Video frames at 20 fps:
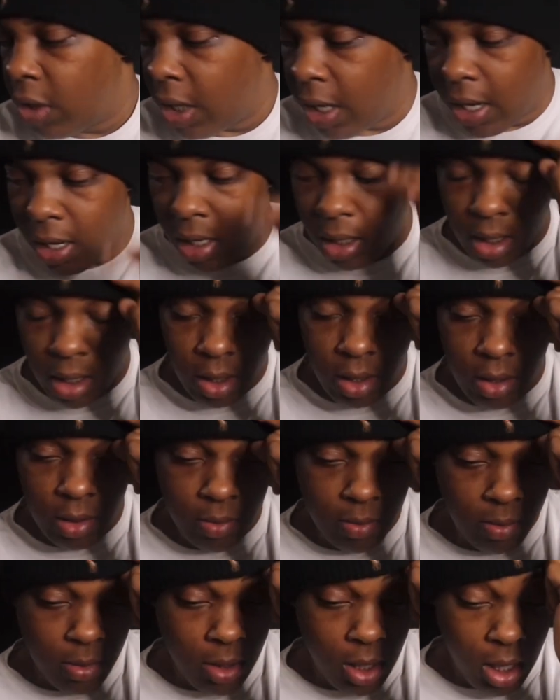And
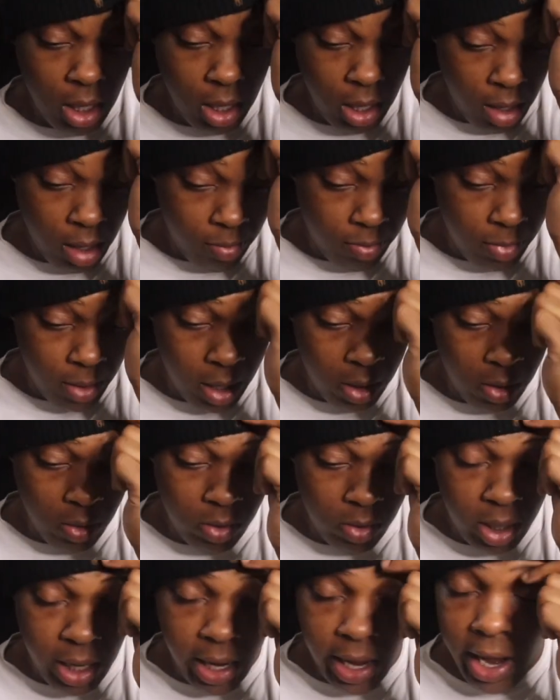I'm not
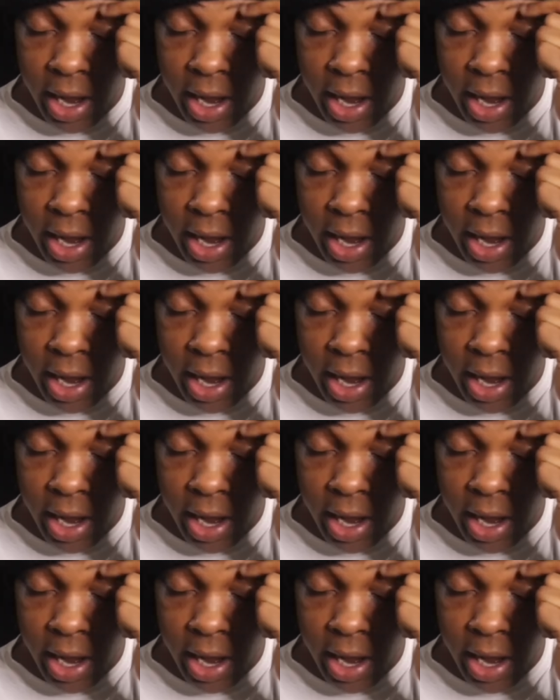gonna lie.